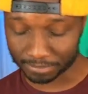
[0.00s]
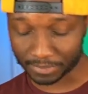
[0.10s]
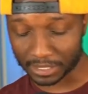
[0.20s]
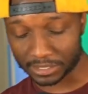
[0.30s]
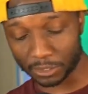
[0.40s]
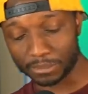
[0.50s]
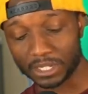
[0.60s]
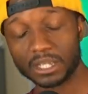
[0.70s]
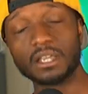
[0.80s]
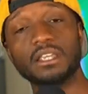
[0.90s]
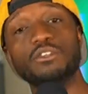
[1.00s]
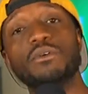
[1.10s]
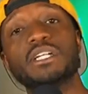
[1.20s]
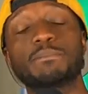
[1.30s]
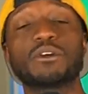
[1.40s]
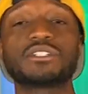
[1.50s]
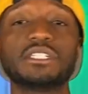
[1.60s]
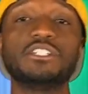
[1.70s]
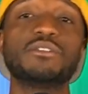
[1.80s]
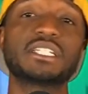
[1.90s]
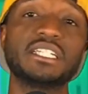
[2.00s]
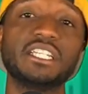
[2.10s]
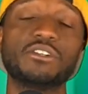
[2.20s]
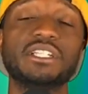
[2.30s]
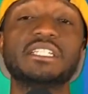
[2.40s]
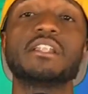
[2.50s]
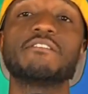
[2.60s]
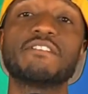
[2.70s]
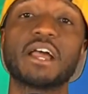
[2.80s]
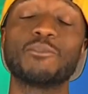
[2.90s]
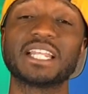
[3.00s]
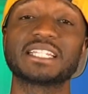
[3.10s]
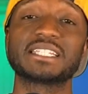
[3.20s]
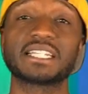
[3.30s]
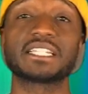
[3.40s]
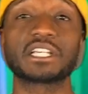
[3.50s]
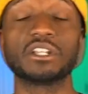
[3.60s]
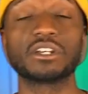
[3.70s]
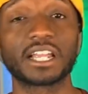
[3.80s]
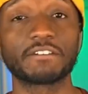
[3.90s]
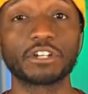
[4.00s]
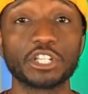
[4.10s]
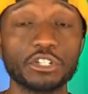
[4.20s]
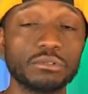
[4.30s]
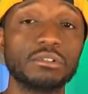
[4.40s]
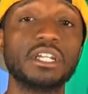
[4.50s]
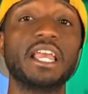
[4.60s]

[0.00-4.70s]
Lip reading: So you as a person, you as a leader need to define what that success could look like for you